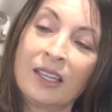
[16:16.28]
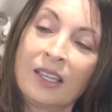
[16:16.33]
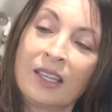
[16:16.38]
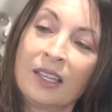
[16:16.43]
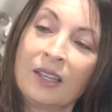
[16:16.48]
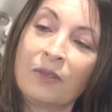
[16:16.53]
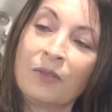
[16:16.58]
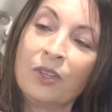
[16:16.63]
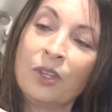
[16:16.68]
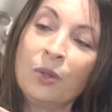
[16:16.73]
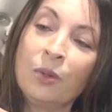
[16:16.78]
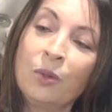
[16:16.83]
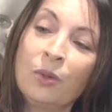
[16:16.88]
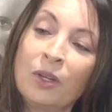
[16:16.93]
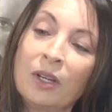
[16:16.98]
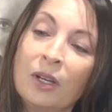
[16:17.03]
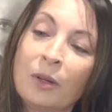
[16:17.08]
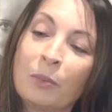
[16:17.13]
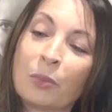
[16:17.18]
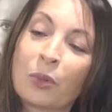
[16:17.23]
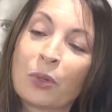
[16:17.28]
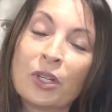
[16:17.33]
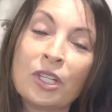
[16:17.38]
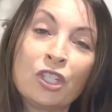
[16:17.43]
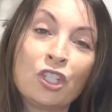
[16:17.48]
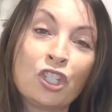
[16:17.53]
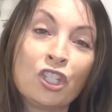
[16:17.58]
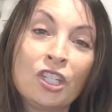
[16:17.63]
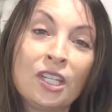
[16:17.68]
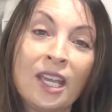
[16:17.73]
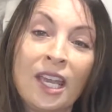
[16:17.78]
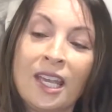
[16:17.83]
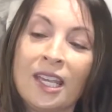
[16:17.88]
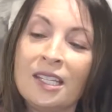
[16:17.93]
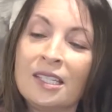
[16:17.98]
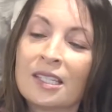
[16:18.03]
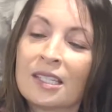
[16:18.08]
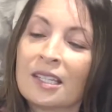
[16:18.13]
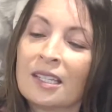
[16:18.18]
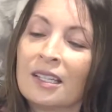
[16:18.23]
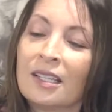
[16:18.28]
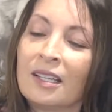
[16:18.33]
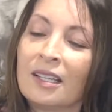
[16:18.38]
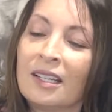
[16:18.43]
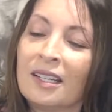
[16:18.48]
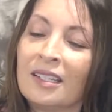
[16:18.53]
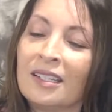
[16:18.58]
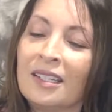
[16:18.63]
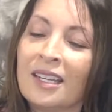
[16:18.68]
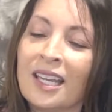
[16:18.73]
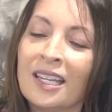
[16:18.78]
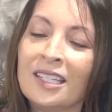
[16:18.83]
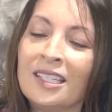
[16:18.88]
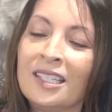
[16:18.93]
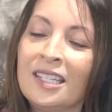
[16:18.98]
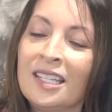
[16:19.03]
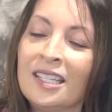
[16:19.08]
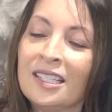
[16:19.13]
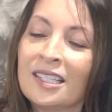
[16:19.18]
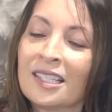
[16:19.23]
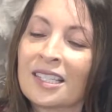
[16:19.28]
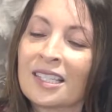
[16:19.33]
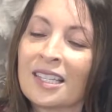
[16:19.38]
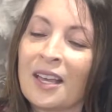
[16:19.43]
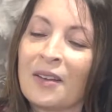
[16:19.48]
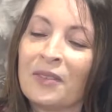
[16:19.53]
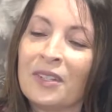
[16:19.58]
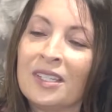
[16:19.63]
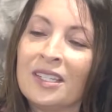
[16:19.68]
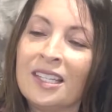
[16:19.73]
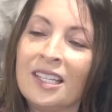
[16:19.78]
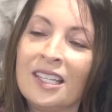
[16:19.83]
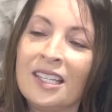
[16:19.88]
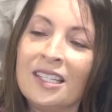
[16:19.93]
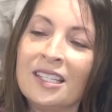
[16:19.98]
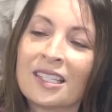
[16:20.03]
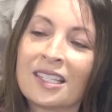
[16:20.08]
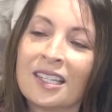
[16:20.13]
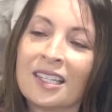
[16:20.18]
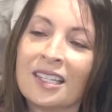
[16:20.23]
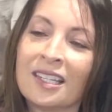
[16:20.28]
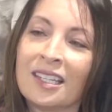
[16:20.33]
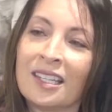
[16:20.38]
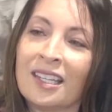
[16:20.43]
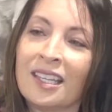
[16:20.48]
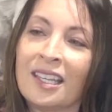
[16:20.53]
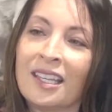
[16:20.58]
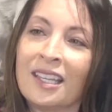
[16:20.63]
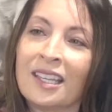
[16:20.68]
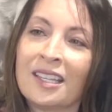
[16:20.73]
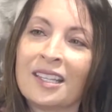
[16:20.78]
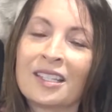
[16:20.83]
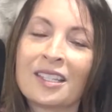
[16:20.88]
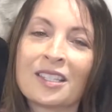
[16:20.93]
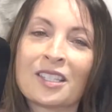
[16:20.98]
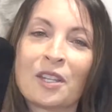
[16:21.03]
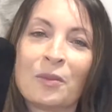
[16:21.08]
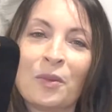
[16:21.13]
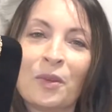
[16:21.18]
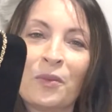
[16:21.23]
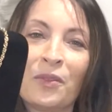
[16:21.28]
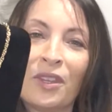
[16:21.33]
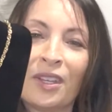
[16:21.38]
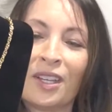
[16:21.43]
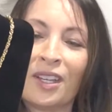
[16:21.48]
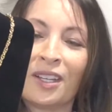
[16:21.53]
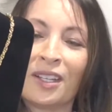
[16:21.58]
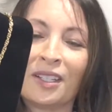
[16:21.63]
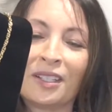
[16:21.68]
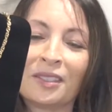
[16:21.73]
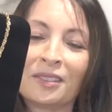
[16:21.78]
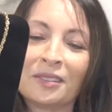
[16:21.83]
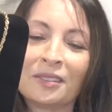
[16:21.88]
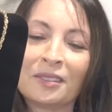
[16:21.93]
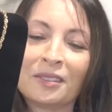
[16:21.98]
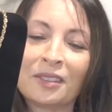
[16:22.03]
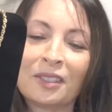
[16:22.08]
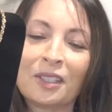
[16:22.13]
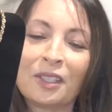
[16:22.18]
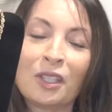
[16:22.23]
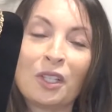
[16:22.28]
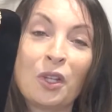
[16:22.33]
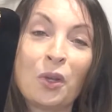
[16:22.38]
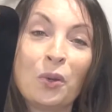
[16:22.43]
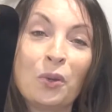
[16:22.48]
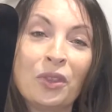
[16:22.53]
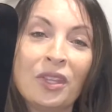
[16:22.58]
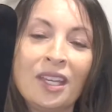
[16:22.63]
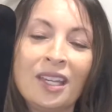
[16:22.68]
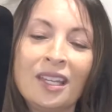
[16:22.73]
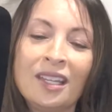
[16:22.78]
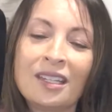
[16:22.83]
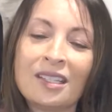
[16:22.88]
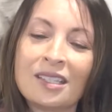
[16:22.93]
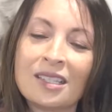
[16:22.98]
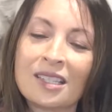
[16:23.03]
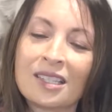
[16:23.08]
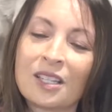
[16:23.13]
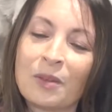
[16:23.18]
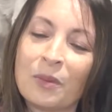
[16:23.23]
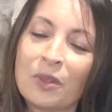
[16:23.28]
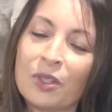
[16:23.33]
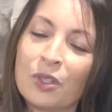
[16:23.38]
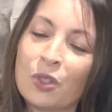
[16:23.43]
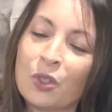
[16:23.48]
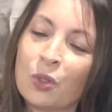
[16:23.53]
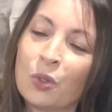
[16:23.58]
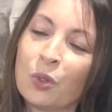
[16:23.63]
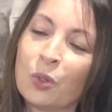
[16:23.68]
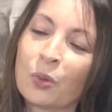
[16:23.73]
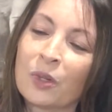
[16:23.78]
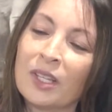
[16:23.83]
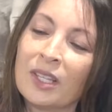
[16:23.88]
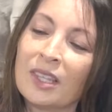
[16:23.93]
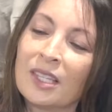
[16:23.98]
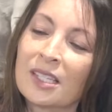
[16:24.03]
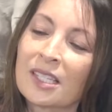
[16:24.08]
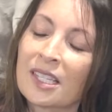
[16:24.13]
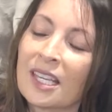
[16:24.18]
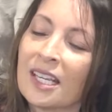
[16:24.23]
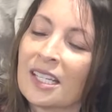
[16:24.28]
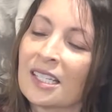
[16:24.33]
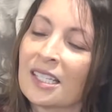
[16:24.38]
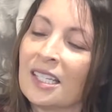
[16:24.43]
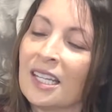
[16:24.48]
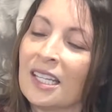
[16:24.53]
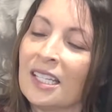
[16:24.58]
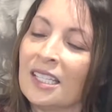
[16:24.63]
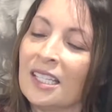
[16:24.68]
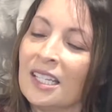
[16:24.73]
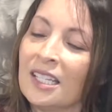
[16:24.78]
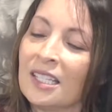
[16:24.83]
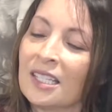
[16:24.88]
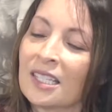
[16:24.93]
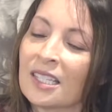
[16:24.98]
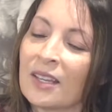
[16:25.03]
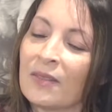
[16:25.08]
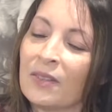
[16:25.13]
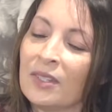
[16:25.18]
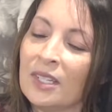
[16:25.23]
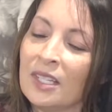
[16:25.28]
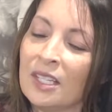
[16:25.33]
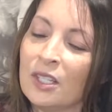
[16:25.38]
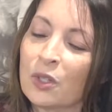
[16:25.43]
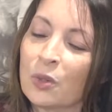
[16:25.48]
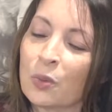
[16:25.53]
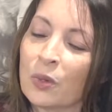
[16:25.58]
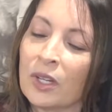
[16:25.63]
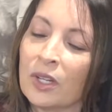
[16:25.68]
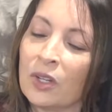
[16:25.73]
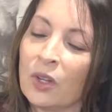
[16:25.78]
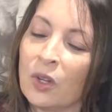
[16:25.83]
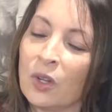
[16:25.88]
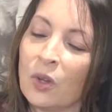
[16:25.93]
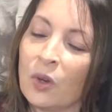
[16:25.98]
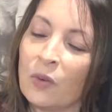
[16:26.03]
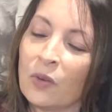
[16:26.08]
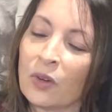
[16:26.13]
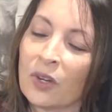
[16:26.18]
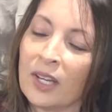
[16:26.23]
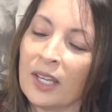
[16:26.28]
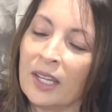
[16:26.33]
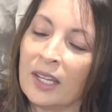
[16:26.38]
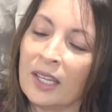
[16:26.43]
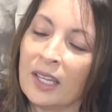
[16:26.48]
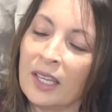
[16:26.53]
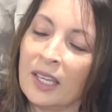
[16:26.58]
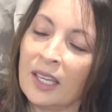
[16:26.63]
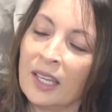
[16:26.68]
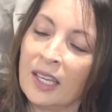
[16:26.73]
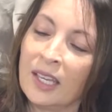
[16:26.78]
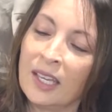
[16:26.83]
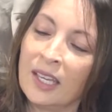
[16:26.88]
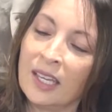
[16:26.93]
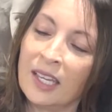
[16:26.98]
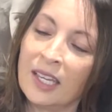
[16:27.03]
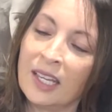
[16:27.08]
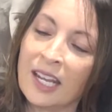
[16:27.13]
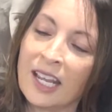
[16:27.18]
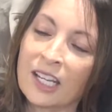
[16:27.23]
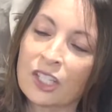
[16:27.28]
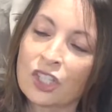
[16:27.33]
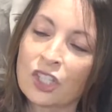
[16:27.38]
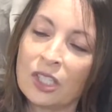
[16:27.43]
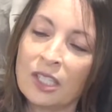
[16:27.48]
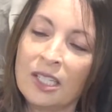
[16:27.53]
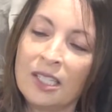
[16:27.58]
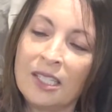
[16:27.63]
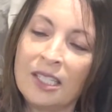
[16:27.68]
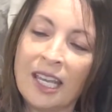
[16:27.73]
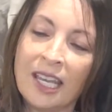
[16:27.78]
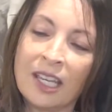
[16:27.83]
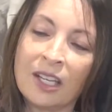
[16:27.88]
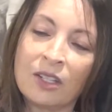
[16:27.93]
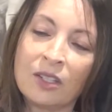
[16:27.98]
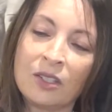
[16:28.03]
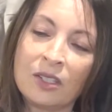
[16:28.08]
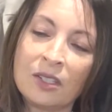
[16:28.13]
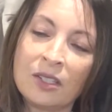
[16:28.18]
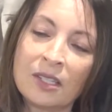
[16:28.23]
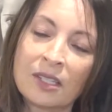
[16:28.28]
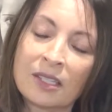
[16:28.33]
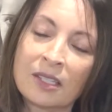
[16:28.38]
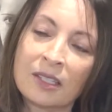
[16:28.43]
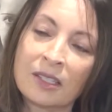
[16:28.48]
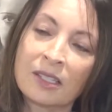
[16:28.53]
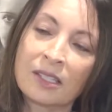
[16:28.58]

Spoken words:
If you appreciate 1970s and some of the clothing and some of the jewelry, this has 1970s written all over it. It actually dangles.